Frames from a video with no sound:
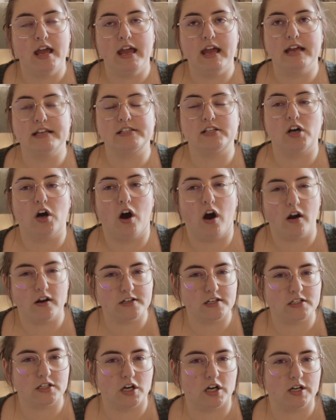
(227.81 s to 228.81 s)
it's hard
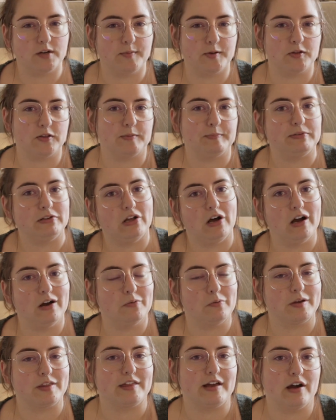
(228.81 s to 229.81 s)
to talk about the
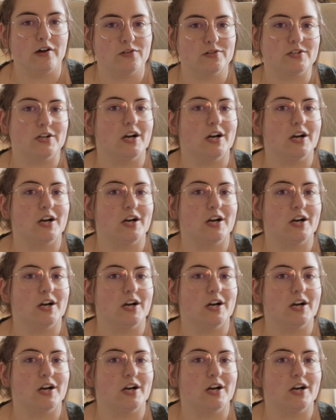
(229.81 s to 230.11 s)
plot without